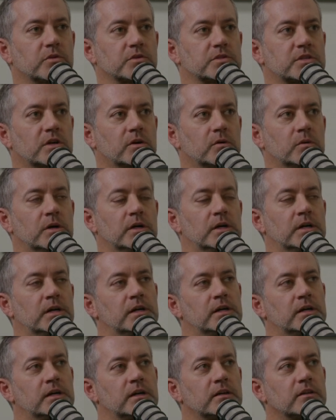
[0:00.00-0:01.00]
Right, so
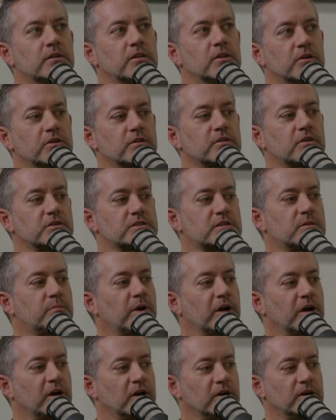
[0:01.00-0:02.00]
there, there's the
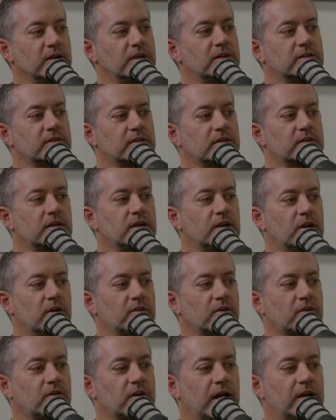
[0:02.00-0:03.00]
burn, you know,
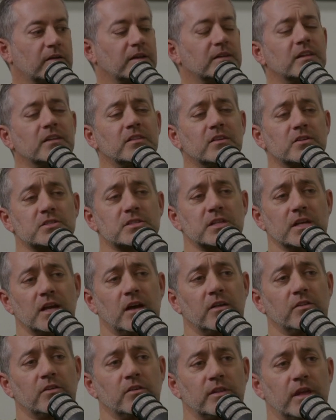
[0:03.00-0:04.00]
the crowd, and then there's the
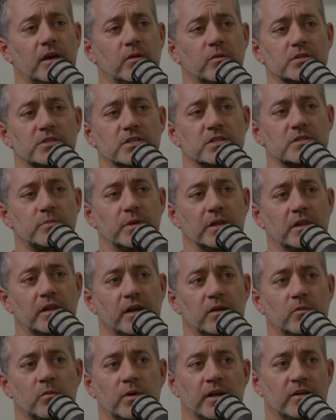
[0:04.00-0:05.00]
other that would just be
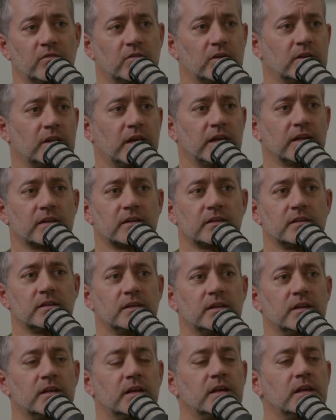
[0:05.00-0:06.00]
like whatever, like it
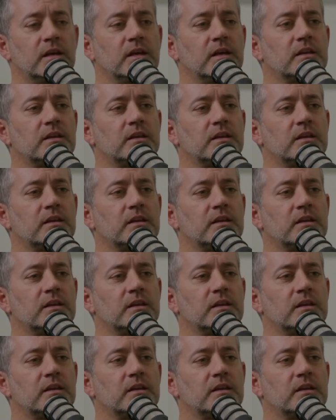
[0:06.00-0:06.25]
doesn't matter.